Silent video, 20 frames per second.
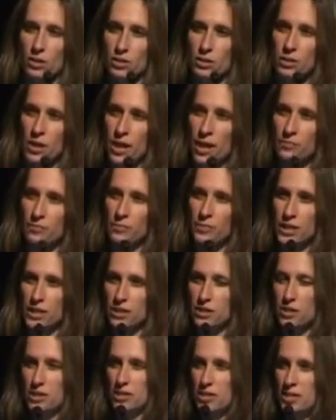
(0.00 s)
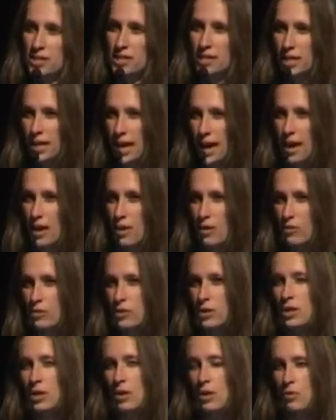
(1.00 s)
led me to seek out
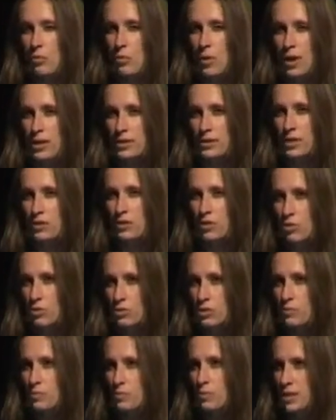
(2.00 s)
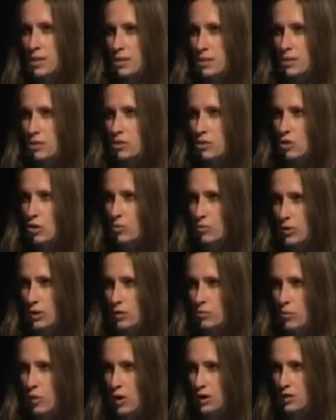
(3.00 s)
ways that those pieces are
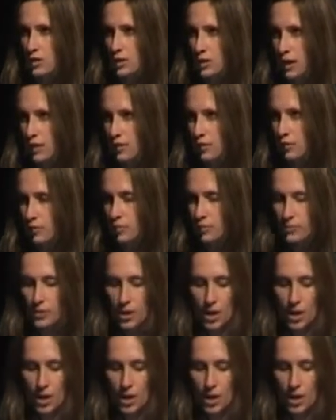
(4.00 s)
being brought together.